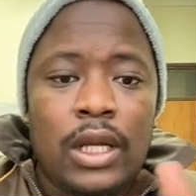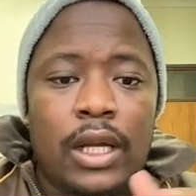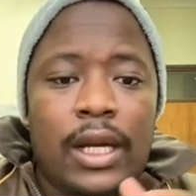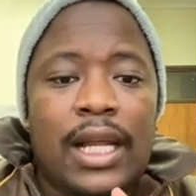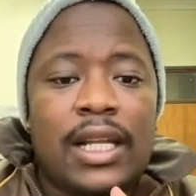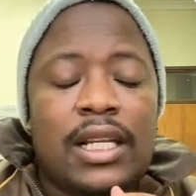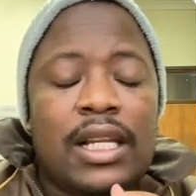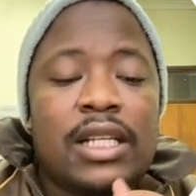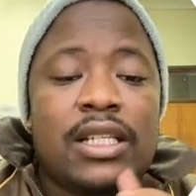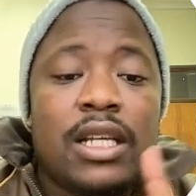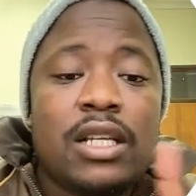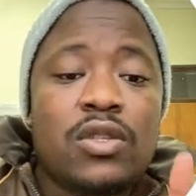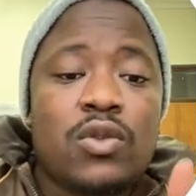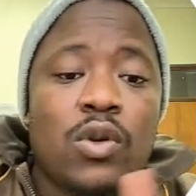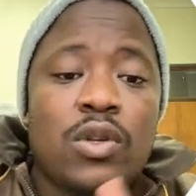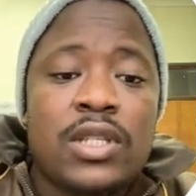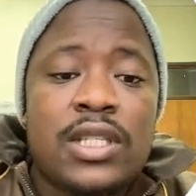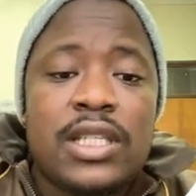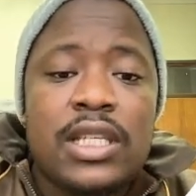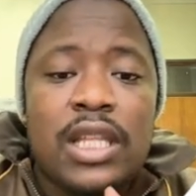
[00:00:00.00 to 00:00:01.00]
Right, let us
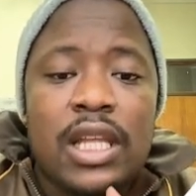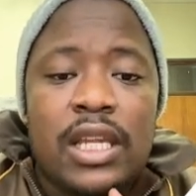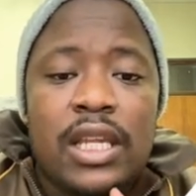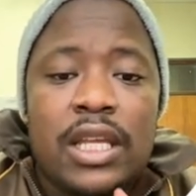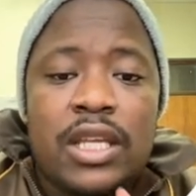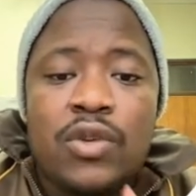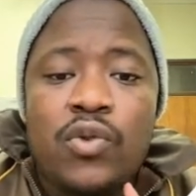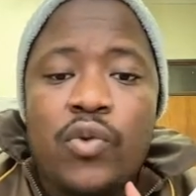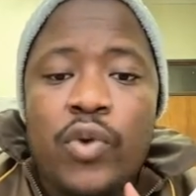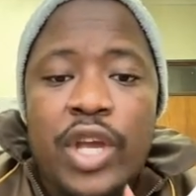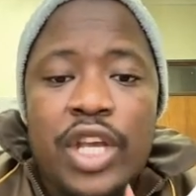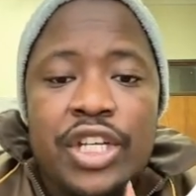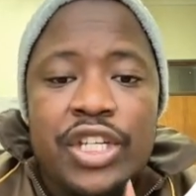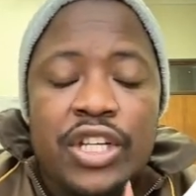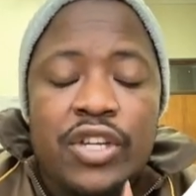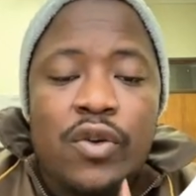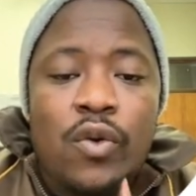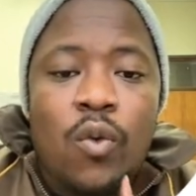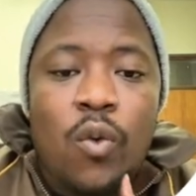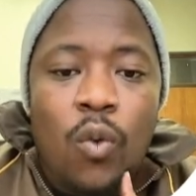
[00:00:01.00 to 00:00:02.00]
consider the
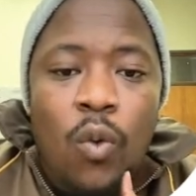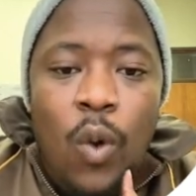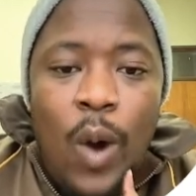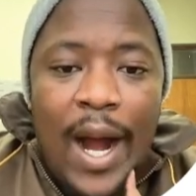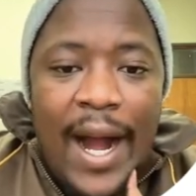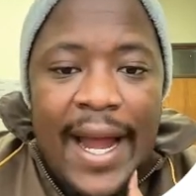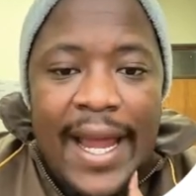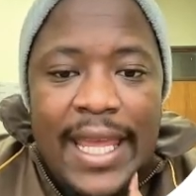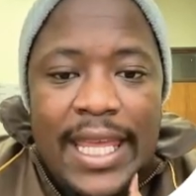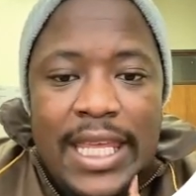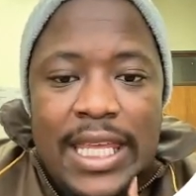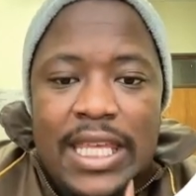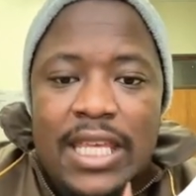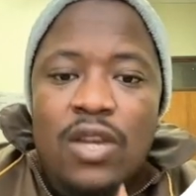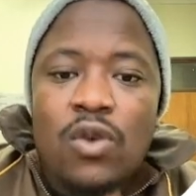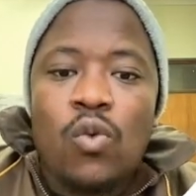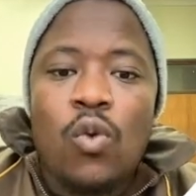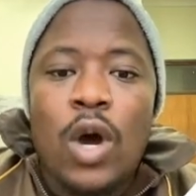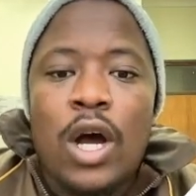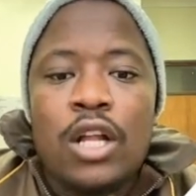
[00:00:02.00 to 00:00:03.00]
equation y
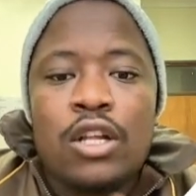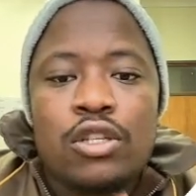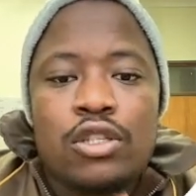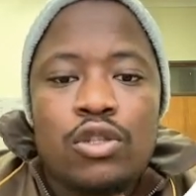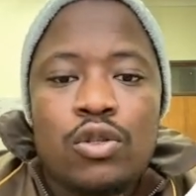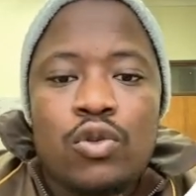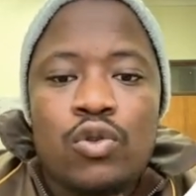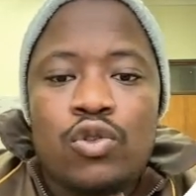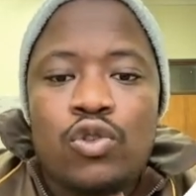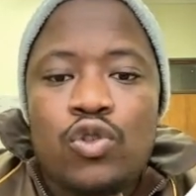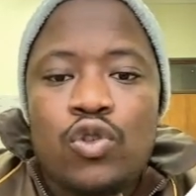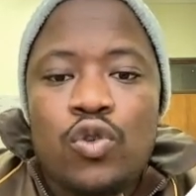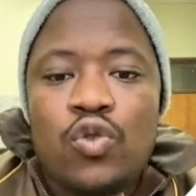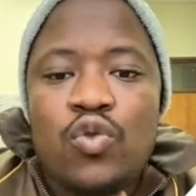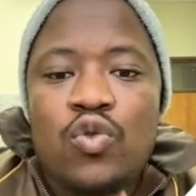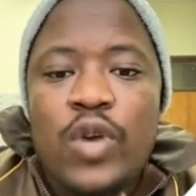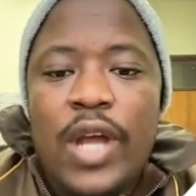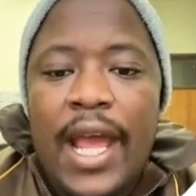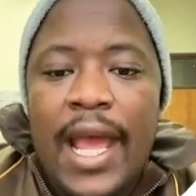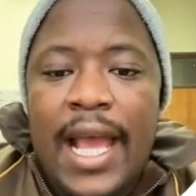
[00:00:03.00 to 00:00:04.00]
equals to
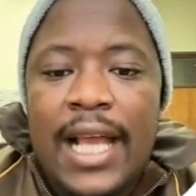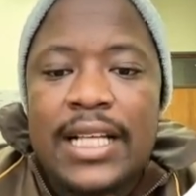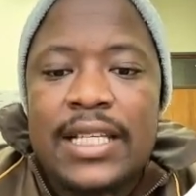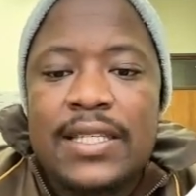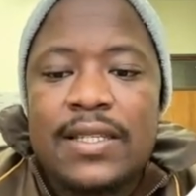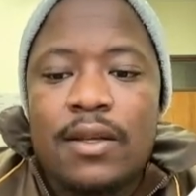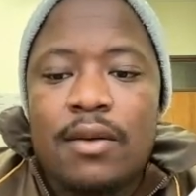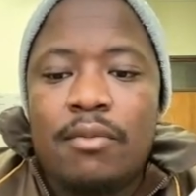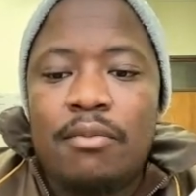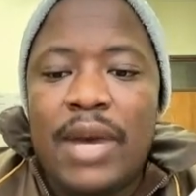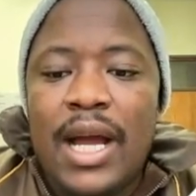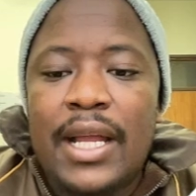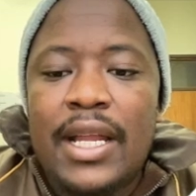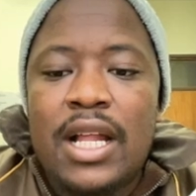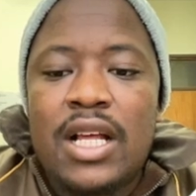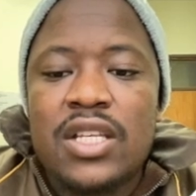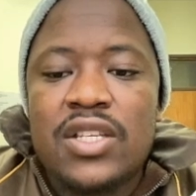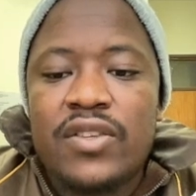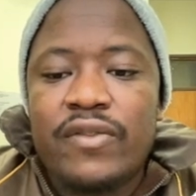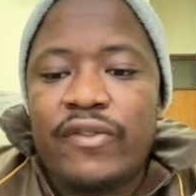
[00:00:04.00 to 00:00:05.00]
2x
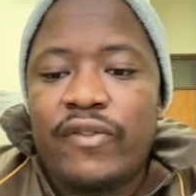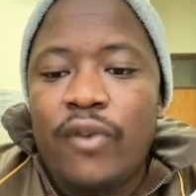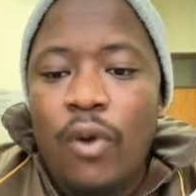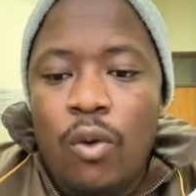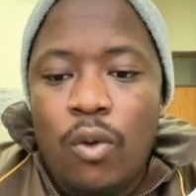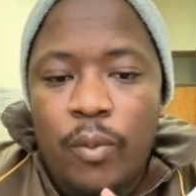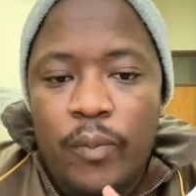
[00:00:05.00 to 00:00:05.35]
minus 4.